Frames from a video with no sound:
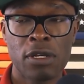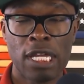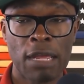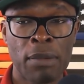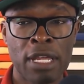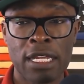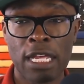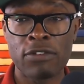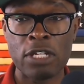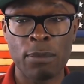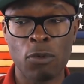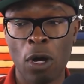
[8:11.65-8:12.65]
I mean, is he
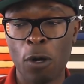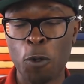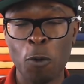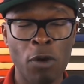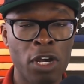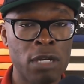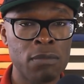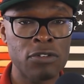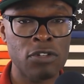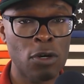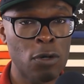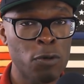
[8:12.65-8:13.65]
going to be walking around with
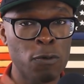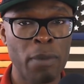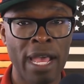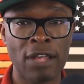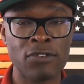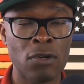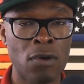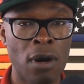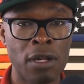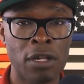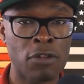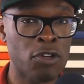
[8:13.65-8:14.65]
the whole mask
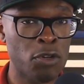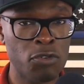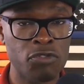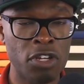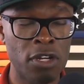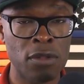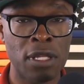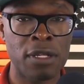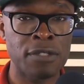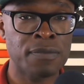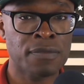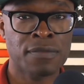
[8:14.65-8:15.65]
on and the turtle shell
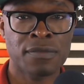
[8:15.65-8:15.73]
and